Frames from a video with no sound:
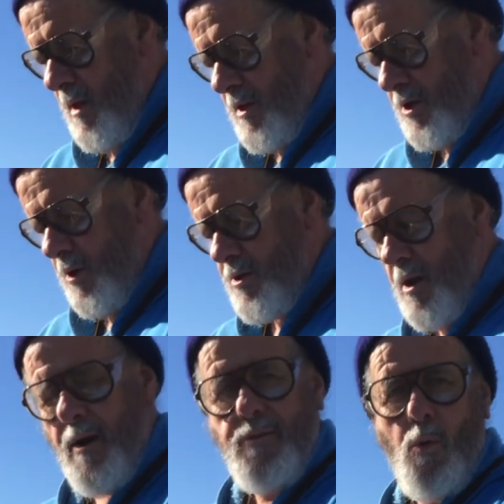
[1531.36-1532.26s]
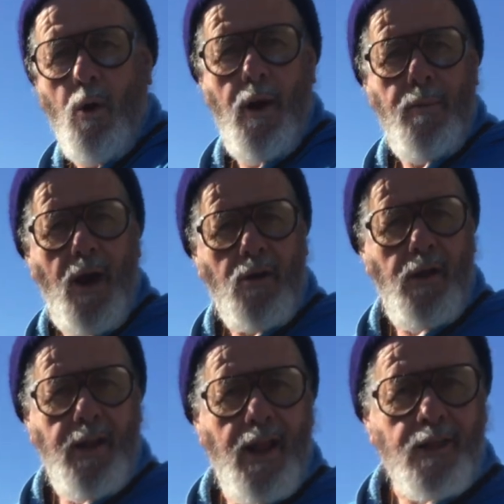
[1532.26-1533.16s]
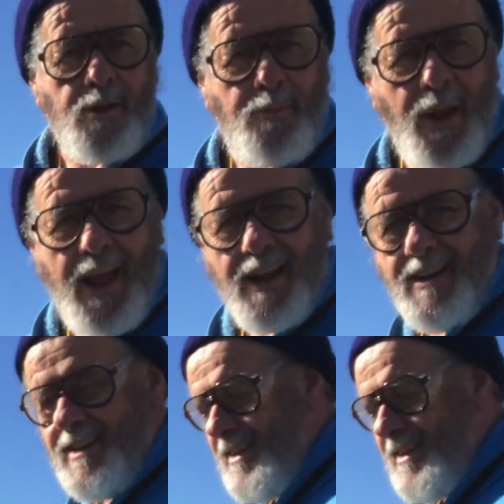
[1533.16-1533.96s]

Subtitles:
shoots enough to worry about cleaning out the pan.